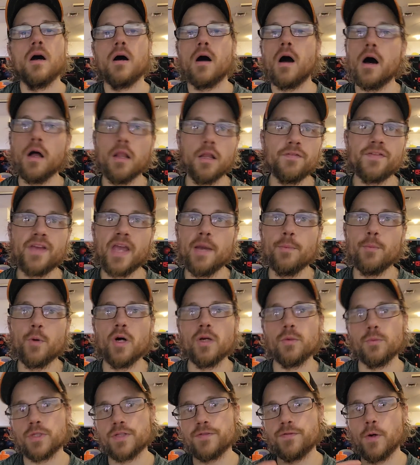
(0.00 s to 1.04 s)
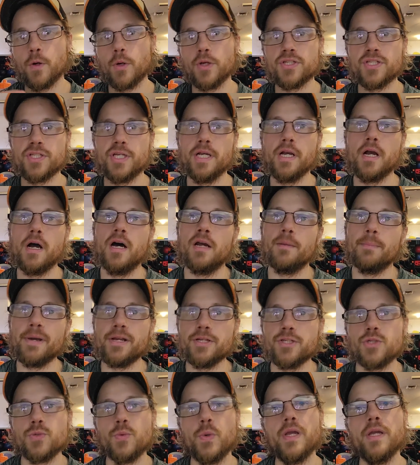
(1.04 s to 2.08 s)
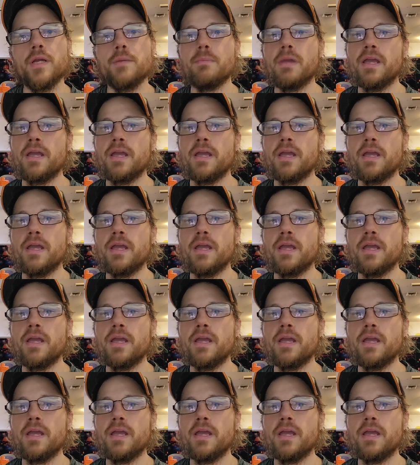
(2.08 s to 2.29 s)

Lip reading: All of game one was focusing on my swing,